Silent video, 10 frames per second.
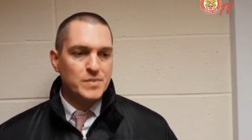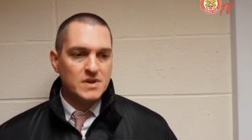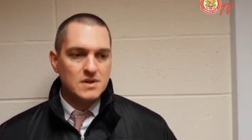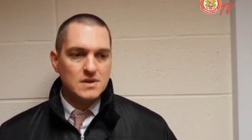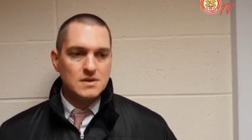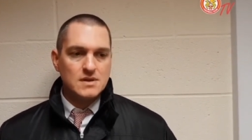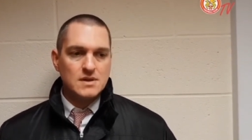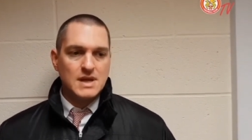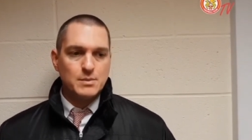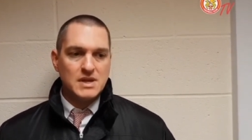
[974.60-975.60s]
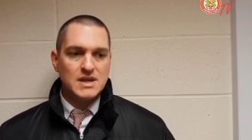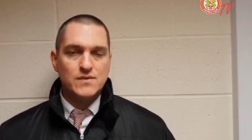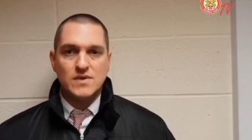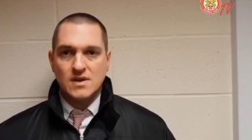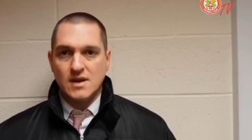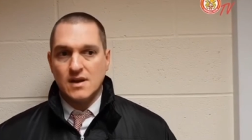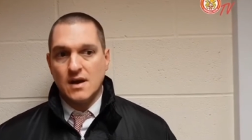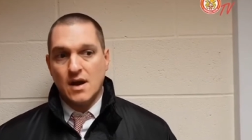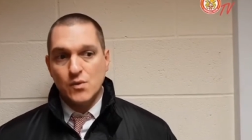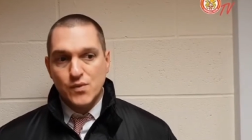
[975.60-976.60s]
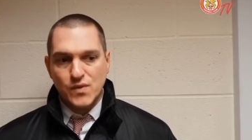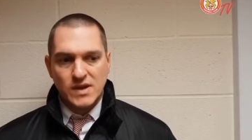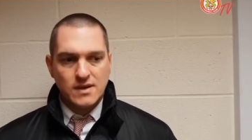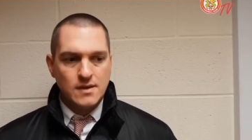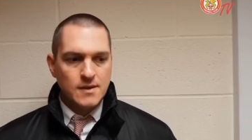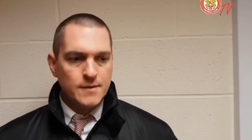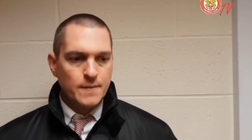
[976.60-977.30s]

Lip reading: But they believed, and hopefully